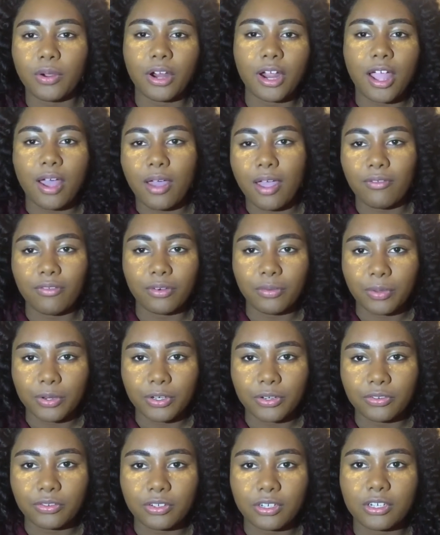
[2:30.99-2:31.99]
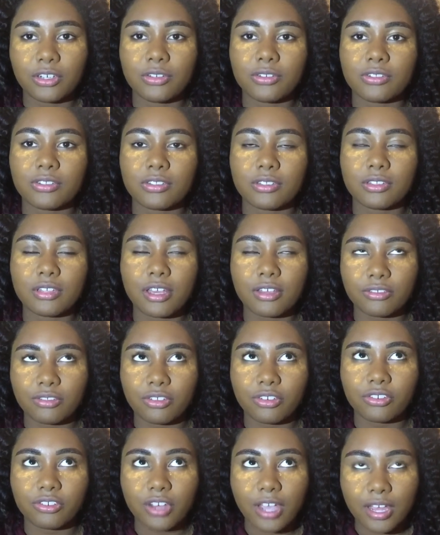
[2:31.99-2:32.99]
or how everyone usually does
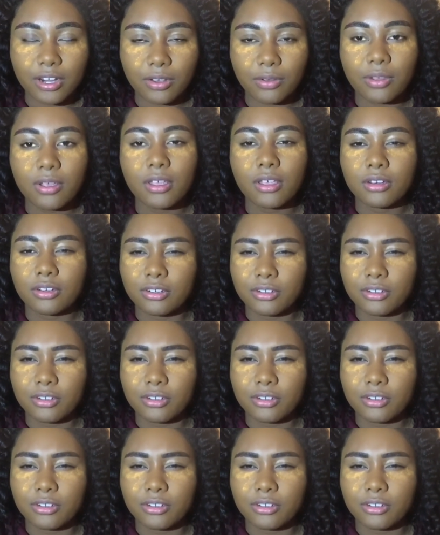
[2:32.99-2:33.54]
their shadow.